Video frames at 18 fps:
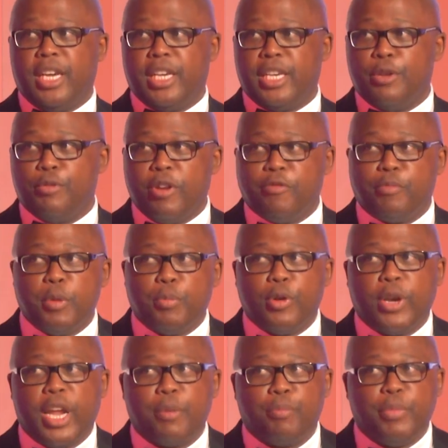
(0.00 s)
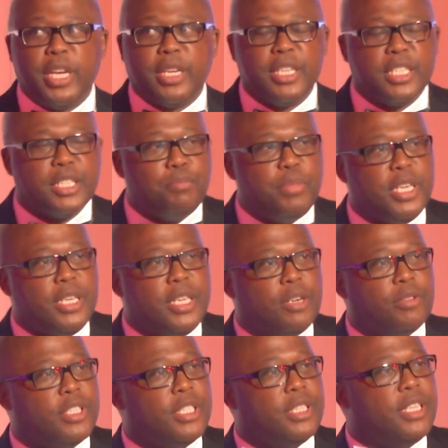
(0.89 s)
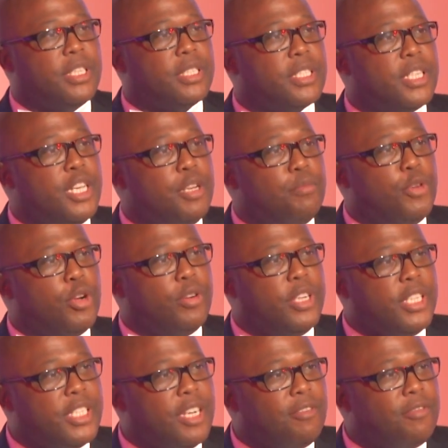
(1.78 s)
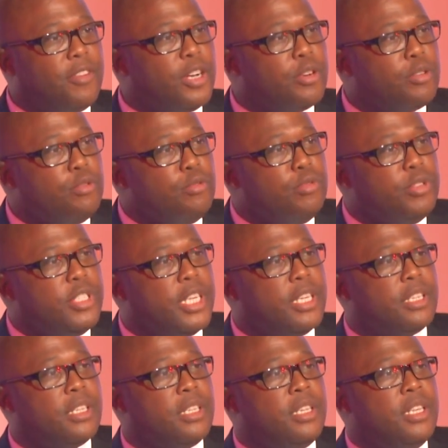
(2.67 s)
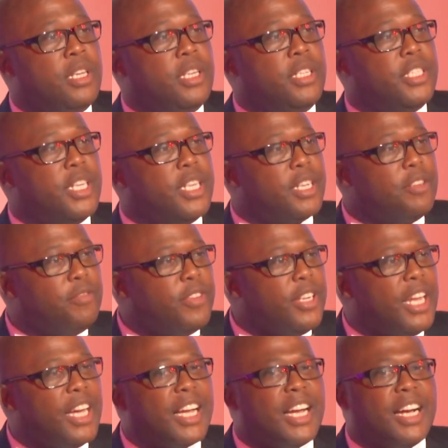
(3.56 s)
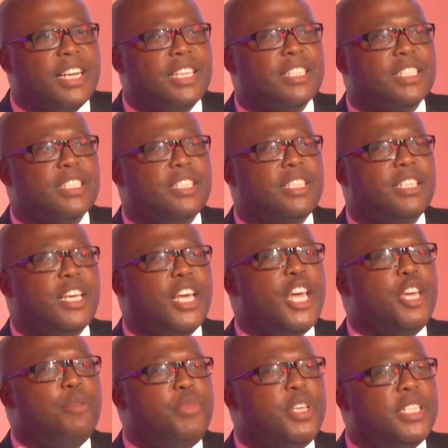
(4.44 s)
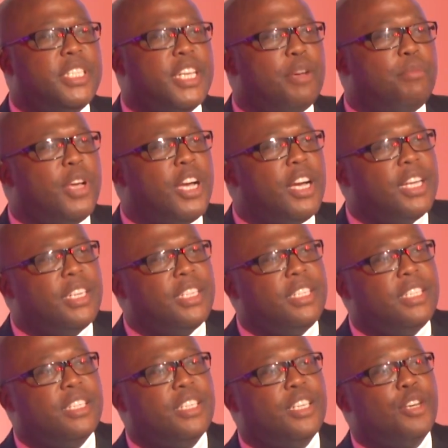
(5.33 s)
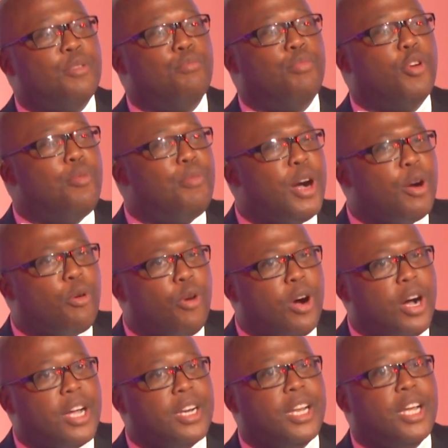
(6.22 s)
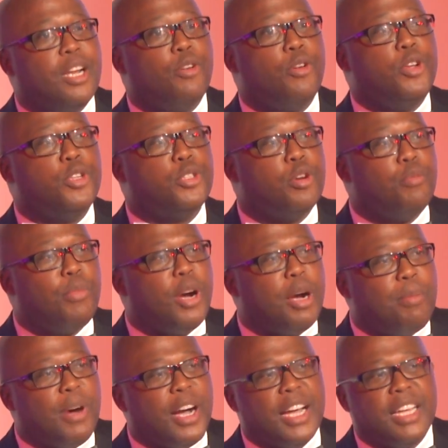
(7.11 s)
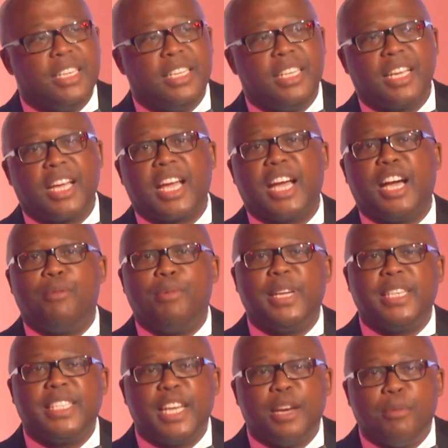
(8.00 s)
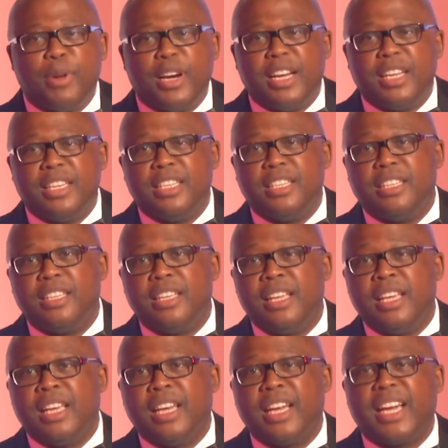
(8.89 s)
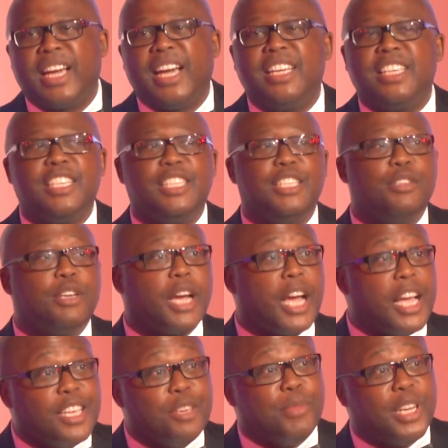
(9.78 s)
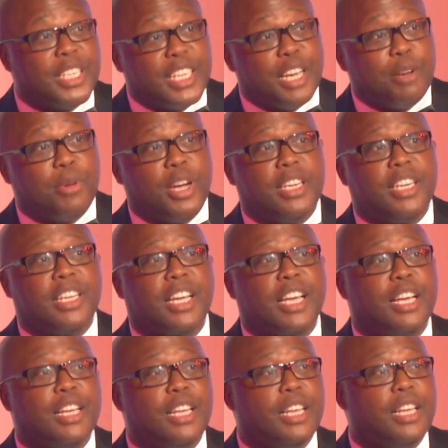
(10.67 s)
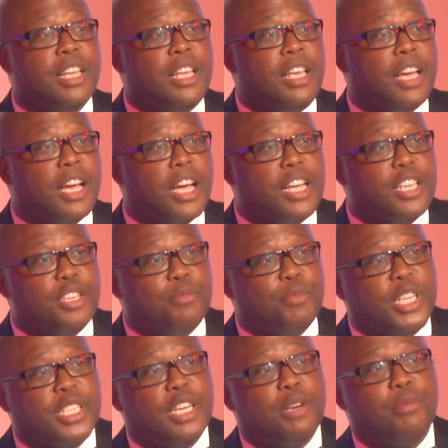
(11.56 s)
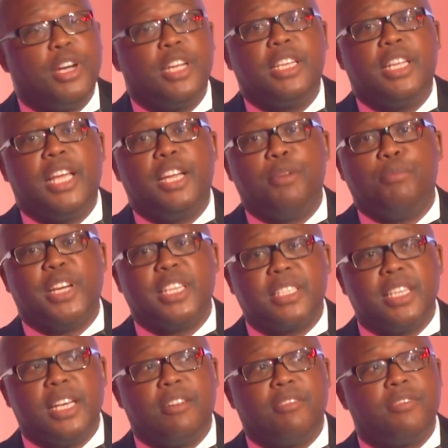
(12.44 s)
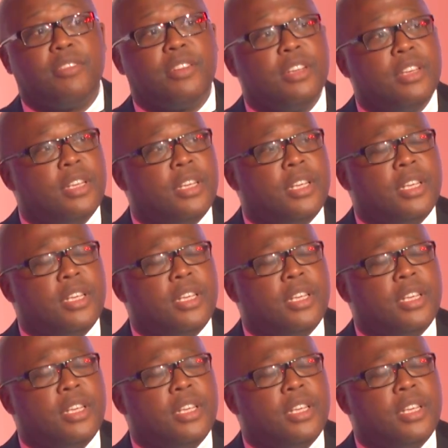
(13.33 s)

And we have people like Begis B, who did the same, Nolita Fakude, Jerry Vilagazi, A.B. Tebeani, Mphomakwana, Loyiso Mbabane, Khabatabani, Khanki Matabane, and myself.